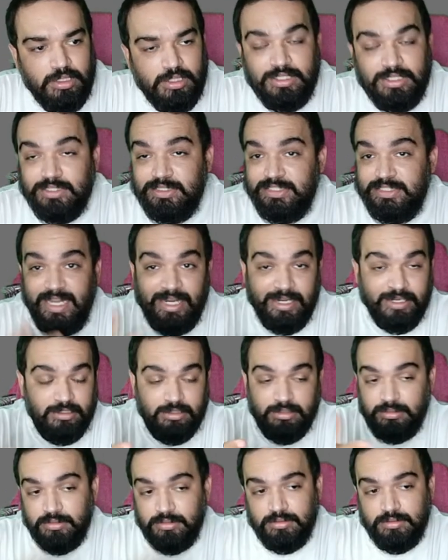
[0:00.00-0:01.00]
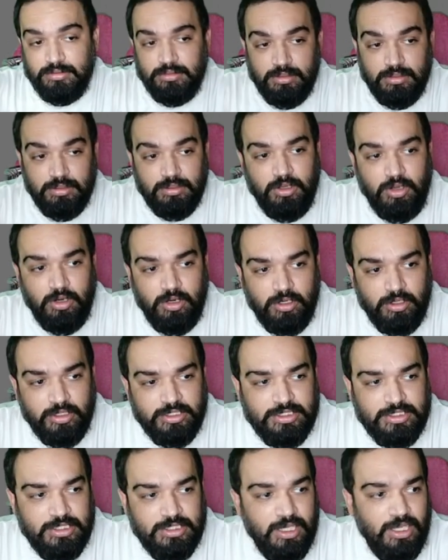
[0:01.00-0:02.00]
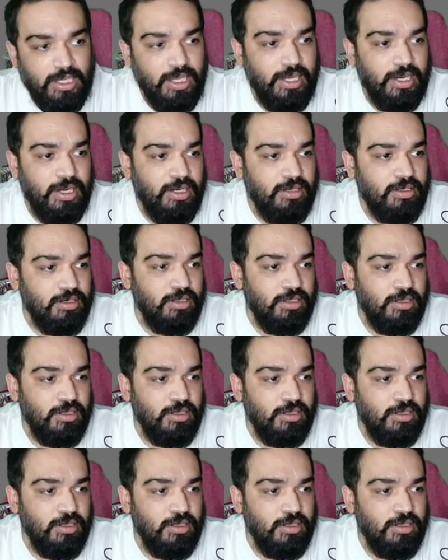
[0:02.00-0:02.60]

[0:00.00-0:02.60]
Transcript: Select auto insta and